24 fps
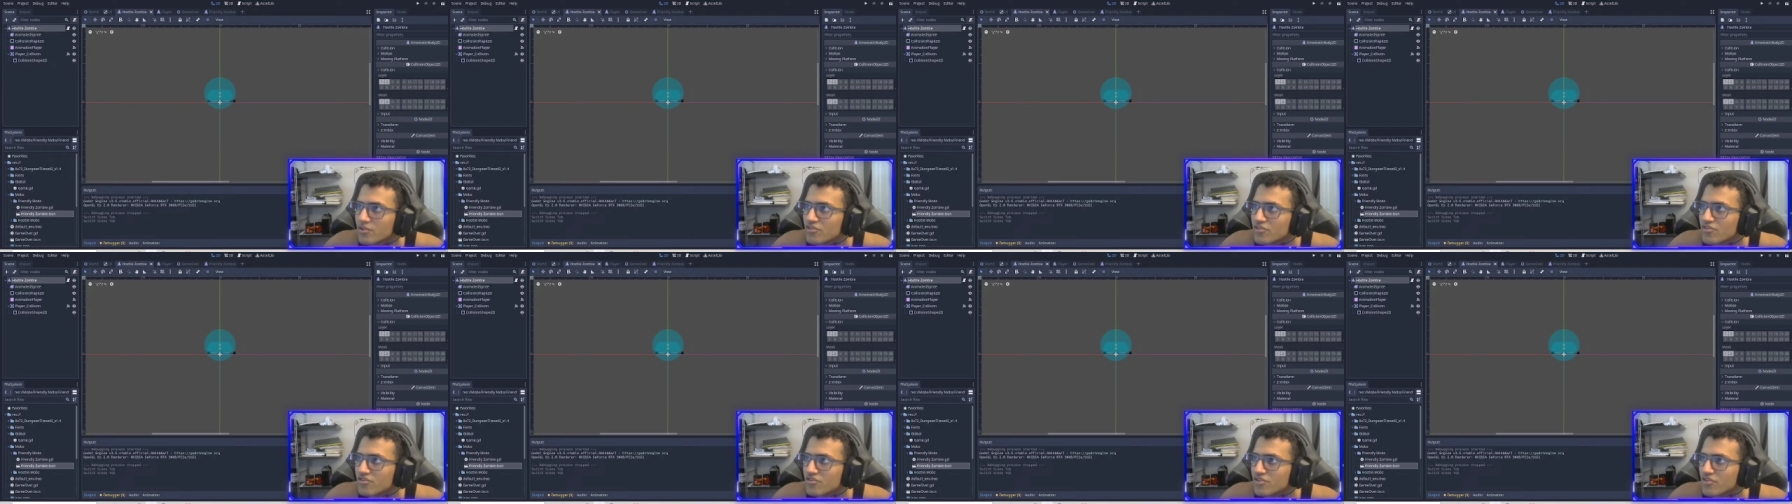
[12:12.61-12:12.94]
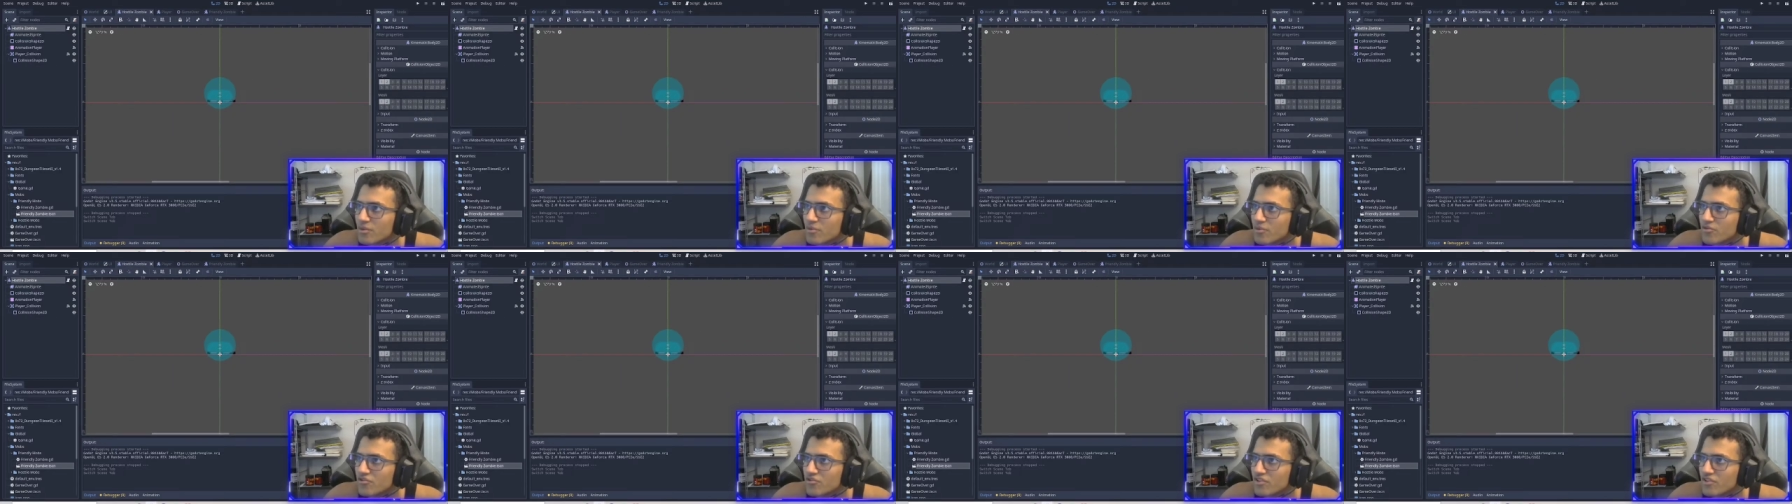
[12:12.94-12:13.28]
me just
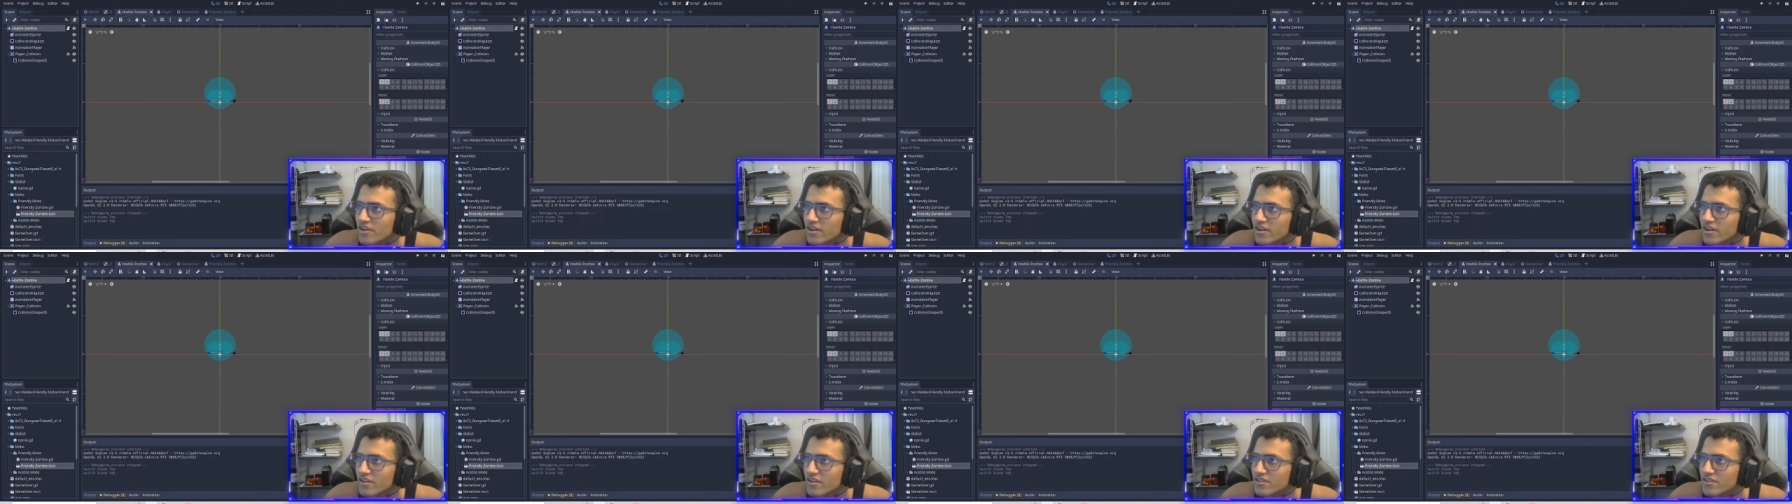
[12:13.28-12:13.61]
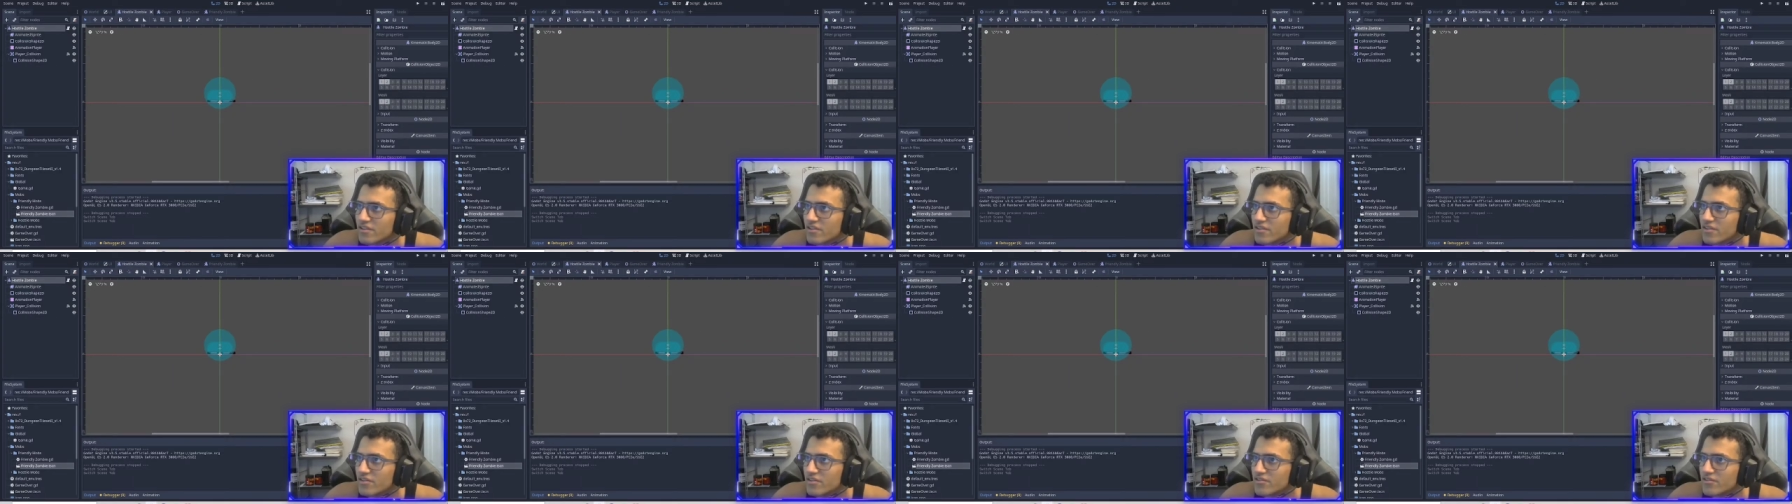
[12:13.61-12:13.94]
double check I
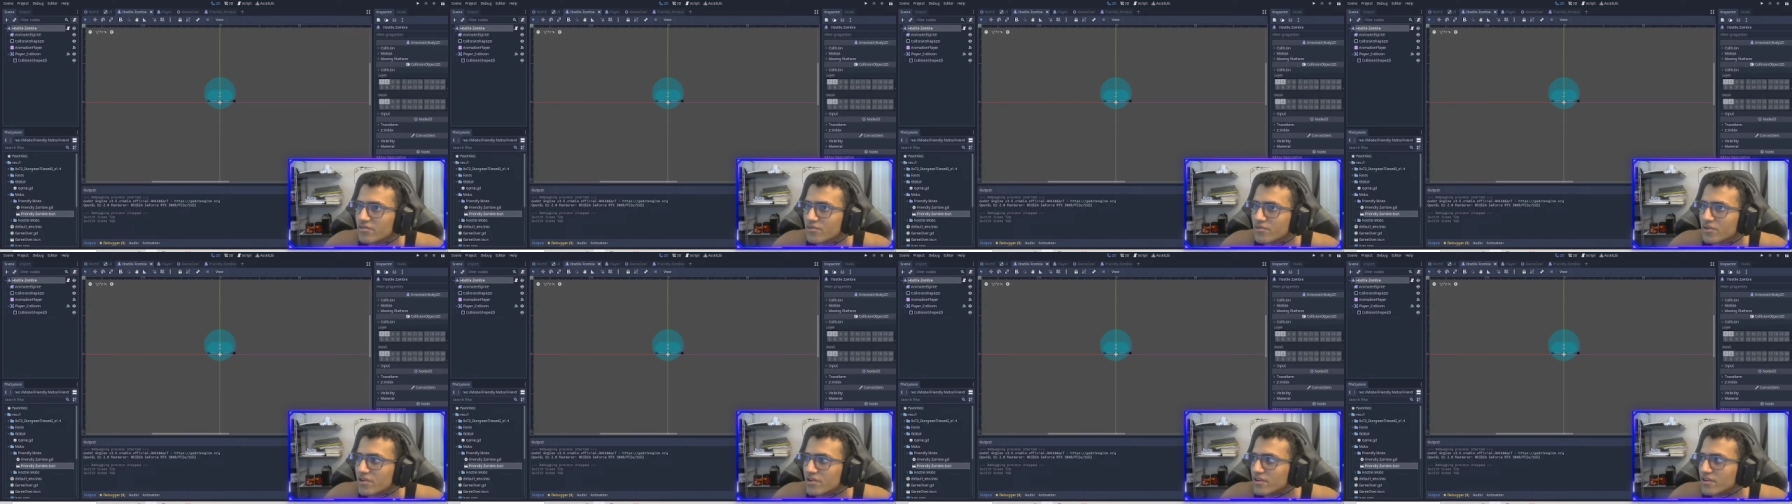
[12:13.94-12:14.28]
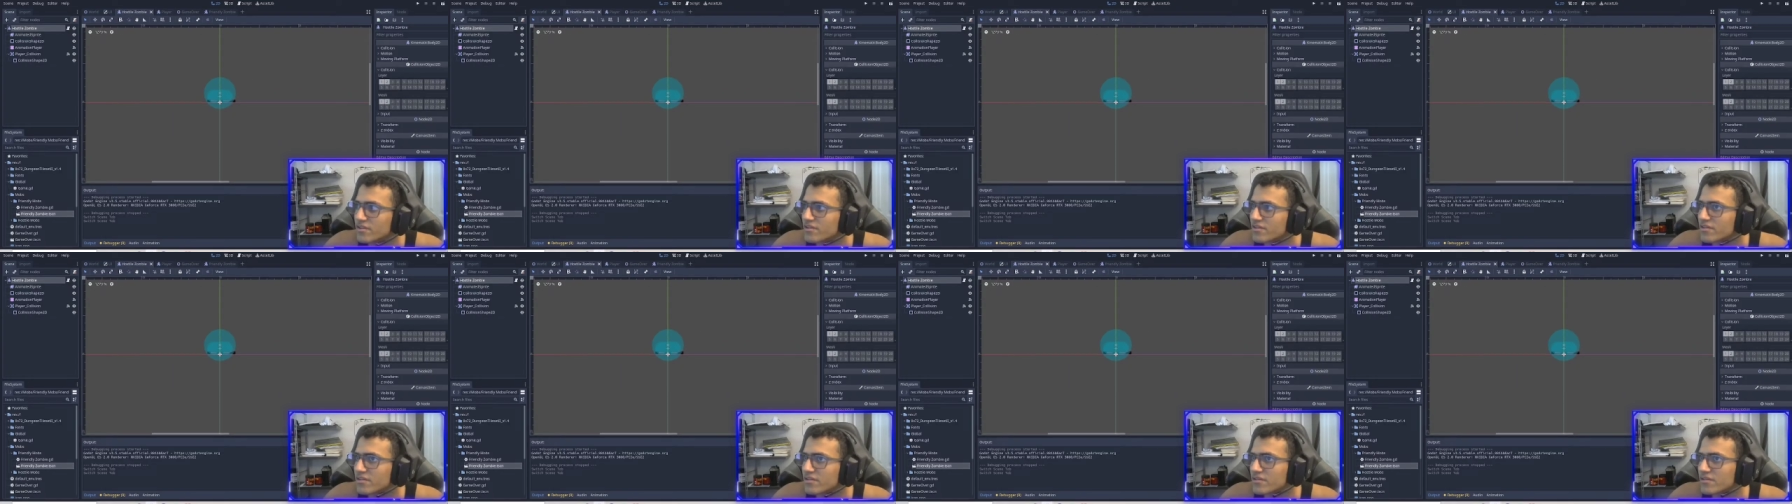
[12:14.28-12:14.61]
did this
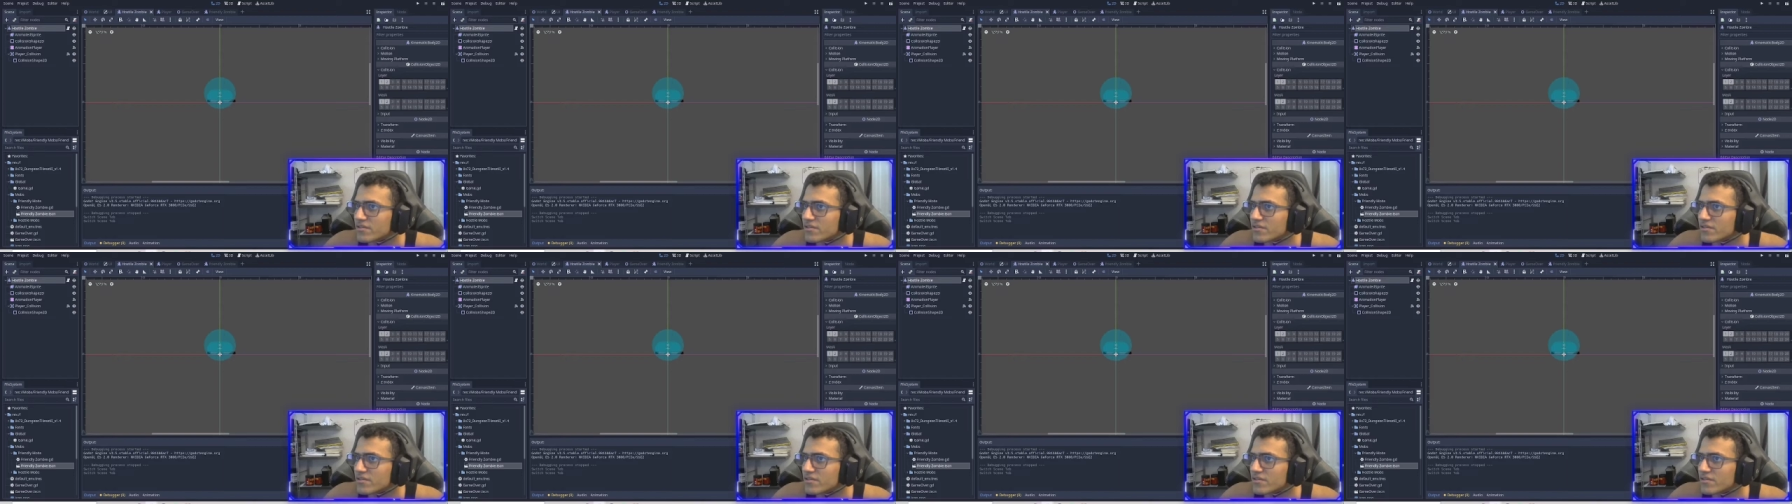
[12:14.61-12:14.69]
right.